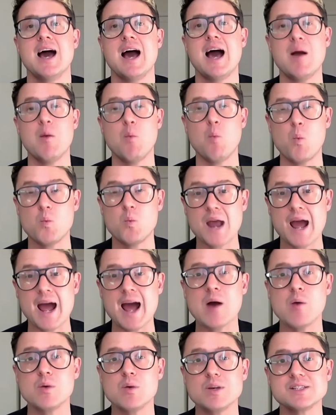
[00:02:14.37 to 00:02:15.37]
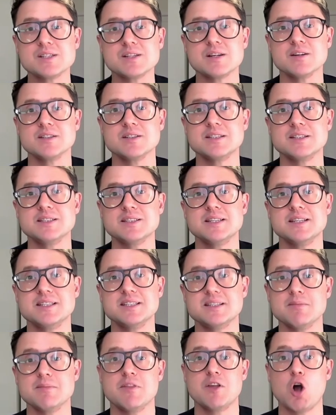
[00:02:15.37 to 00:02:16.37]
And now we're starting to see
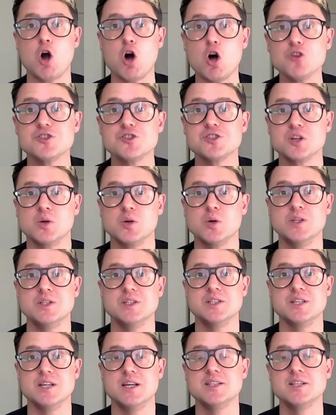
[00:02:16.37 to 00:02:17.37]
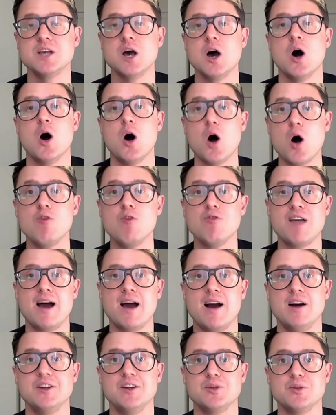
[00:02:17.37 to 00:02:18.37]
some of the consequences of
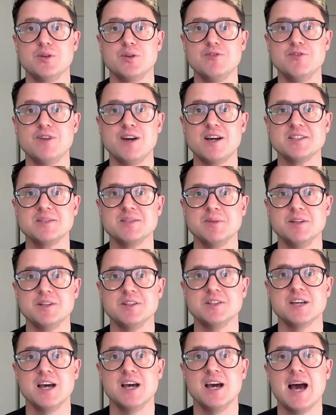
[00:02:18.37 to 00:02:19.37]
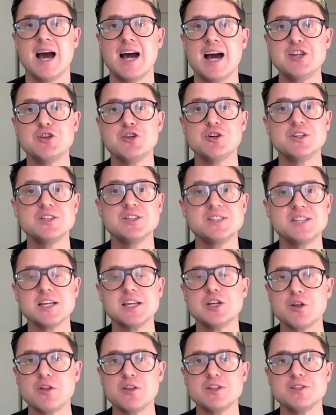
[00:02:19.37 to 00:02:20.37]
that underinvestment. And you can see,
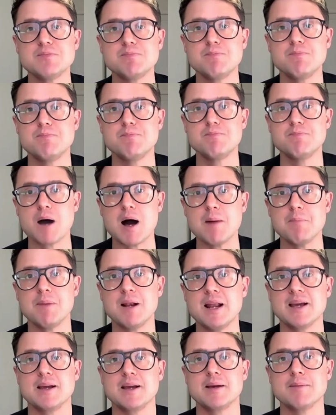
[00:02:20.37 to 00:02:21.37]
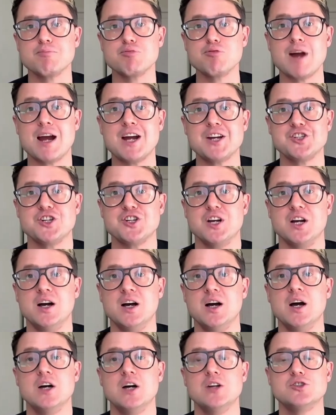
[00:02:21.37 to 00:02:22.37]
you know, there's public
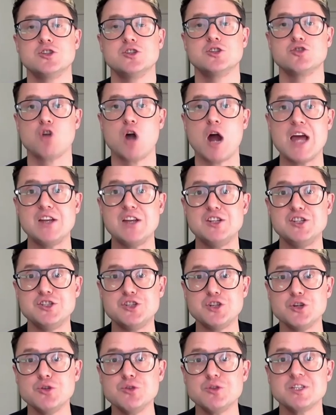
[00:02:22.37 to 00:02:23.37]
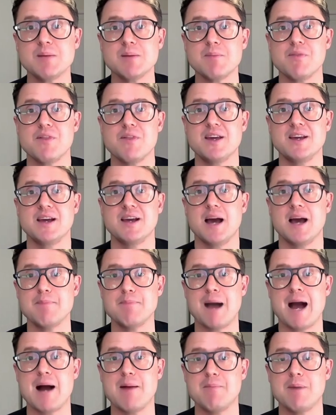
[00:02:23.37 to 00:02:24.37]
pressure to try and do something
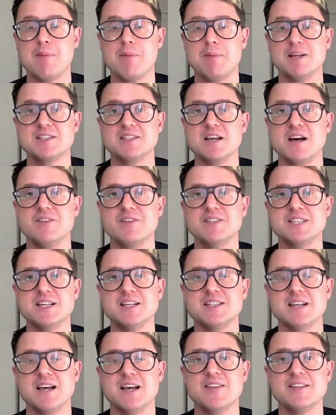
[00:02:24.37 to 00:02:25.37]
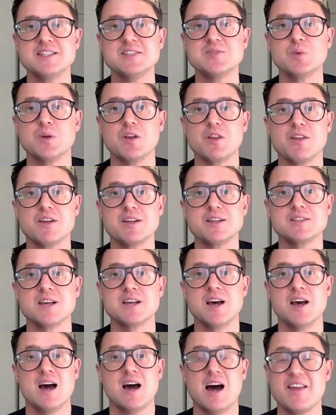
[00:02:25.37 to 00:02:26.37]
about public services. And this is one of the things
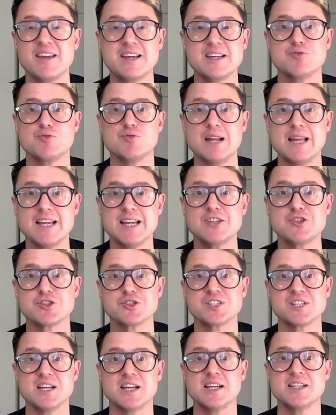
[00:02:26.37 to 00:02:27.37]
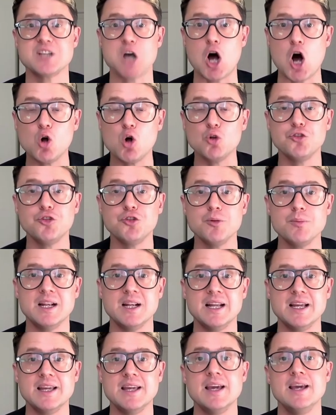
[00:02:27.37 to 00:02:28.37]
I think is really interesting is
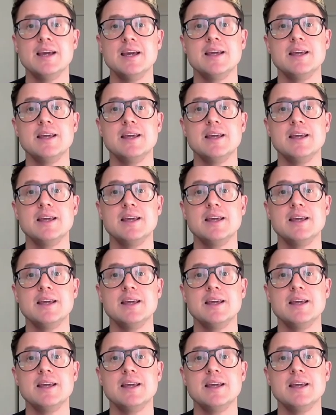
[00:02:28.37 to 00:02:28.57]
ultimately